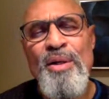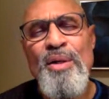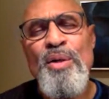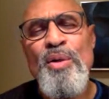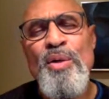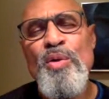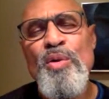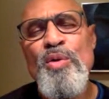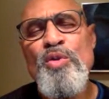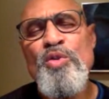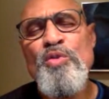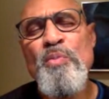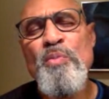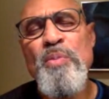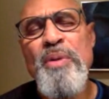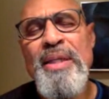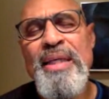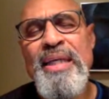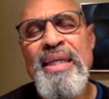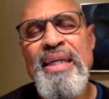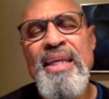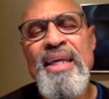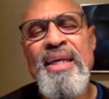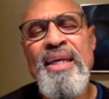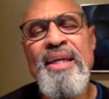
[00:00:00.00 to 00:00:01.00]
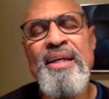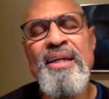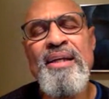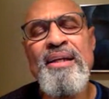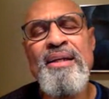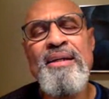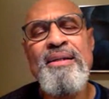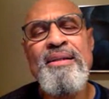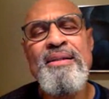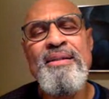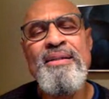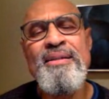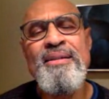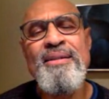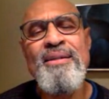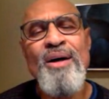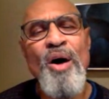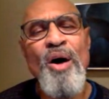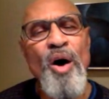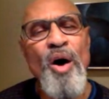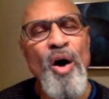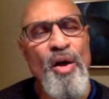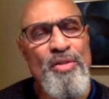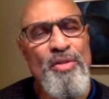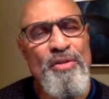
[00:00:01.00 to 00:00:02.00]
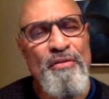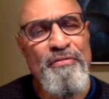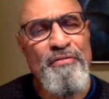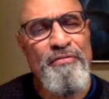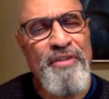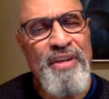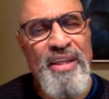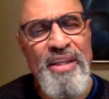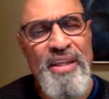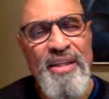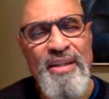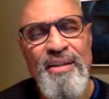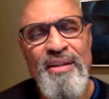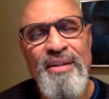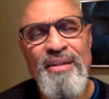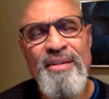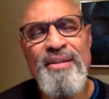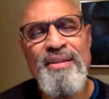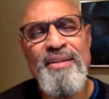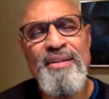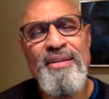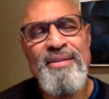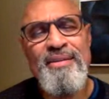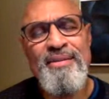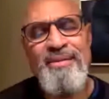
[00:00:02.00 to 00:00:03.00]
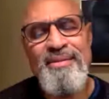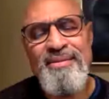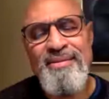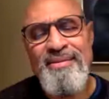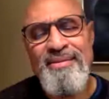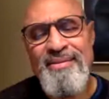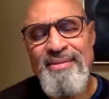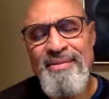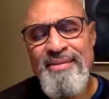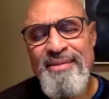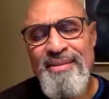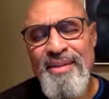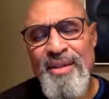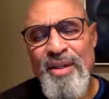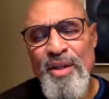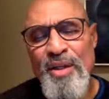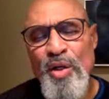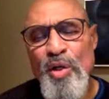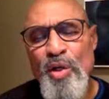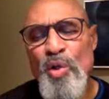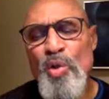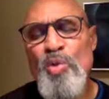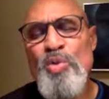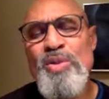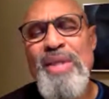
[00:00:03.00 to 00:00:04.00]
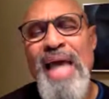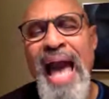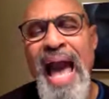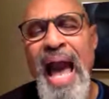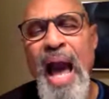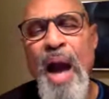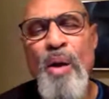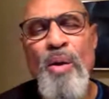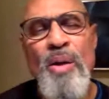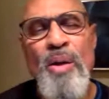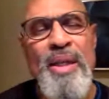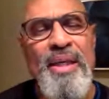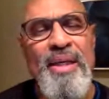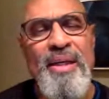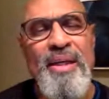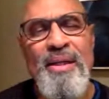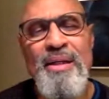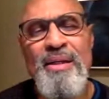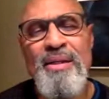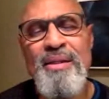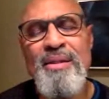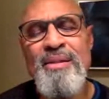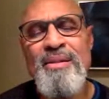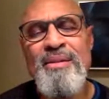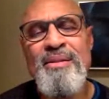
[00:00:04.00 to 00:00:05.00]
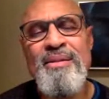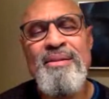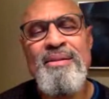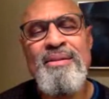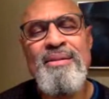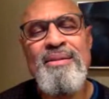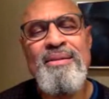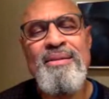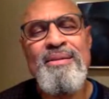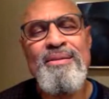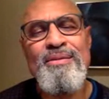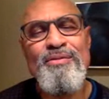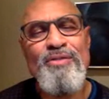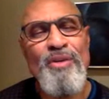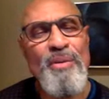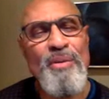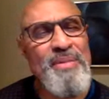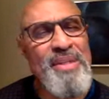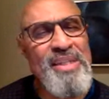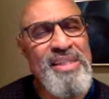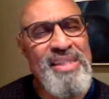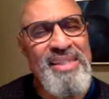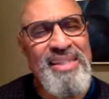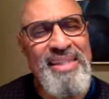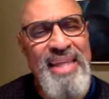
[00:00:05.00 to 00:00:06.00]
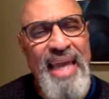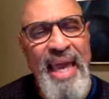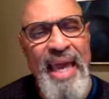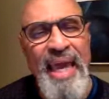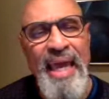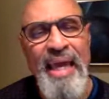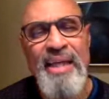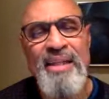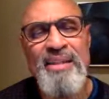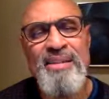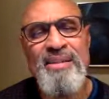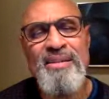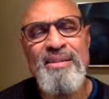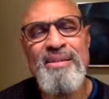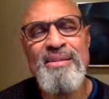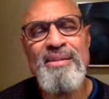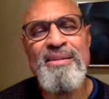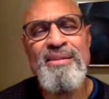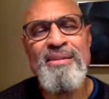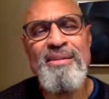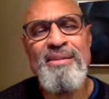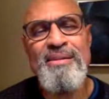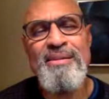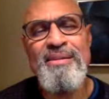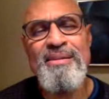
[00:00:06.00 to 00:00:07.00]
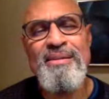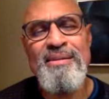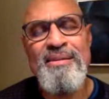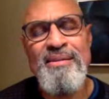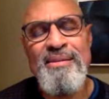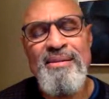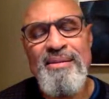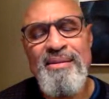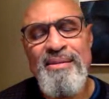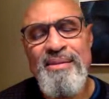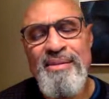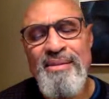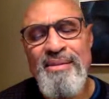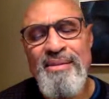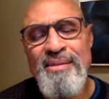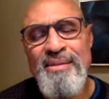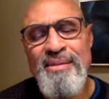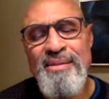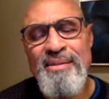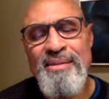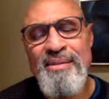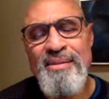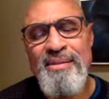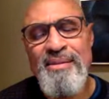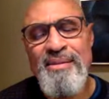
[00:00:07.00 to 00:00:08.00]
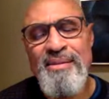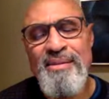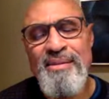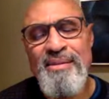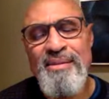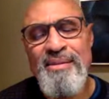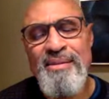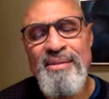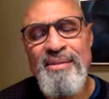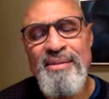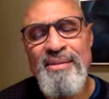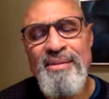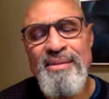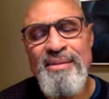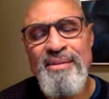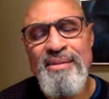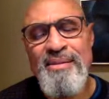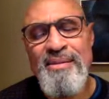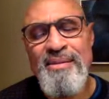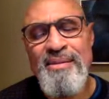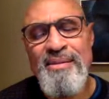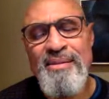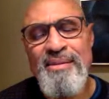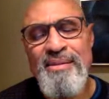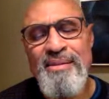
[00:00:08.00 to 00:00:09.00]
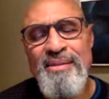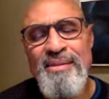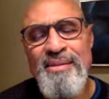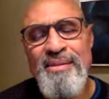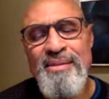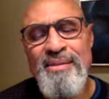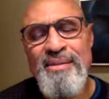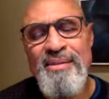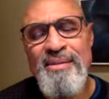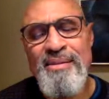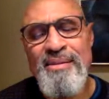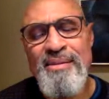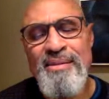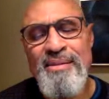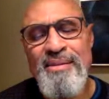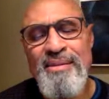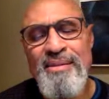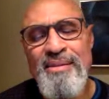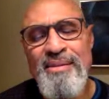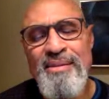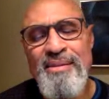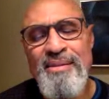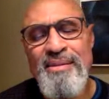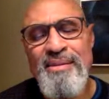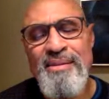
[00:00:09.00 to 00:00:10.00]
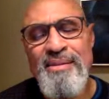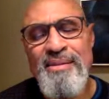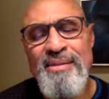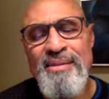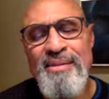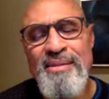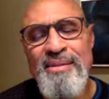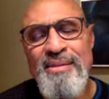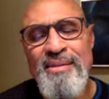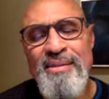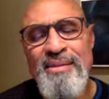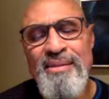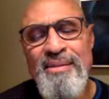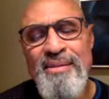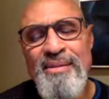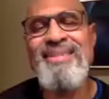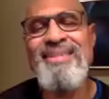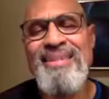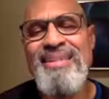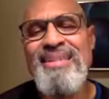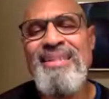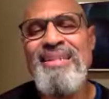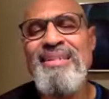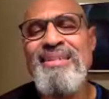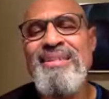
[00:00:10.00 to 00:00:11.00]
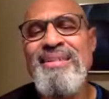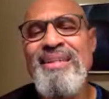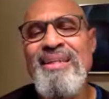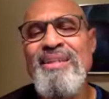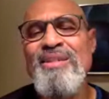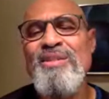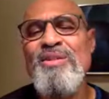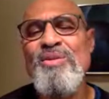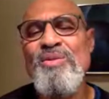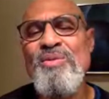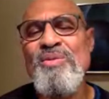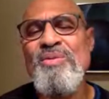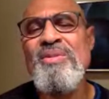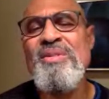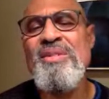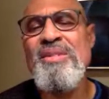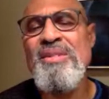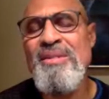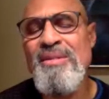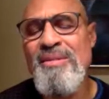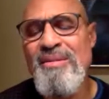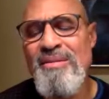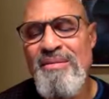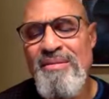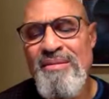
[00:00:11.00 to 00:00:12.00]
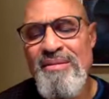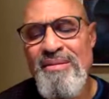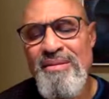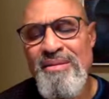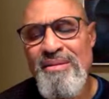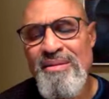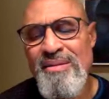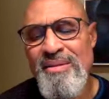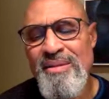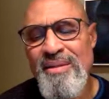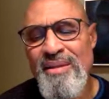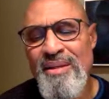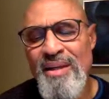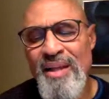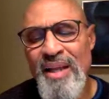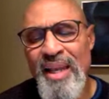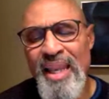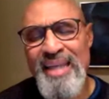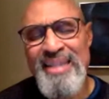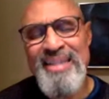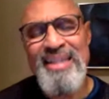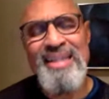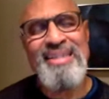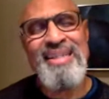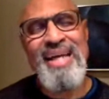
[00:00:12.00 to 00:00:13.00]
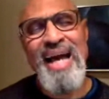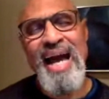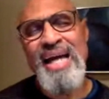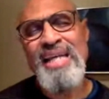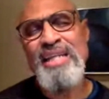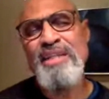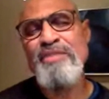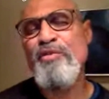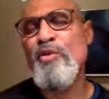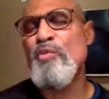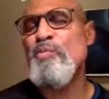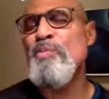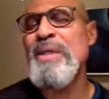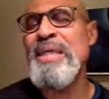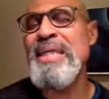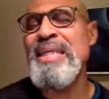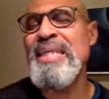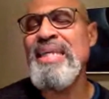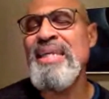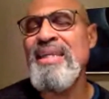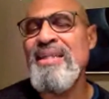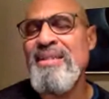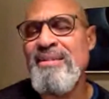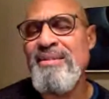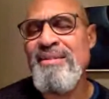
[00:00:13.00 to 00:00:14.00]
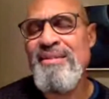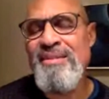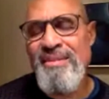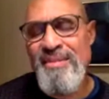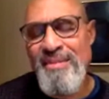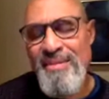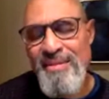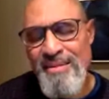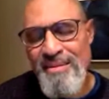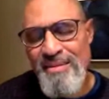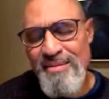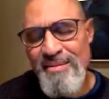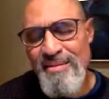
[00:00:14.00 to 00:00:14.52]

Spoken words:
Who's bleeding on the field? Who's howling from the stands? How simply this long season continues, like a kind of obedience,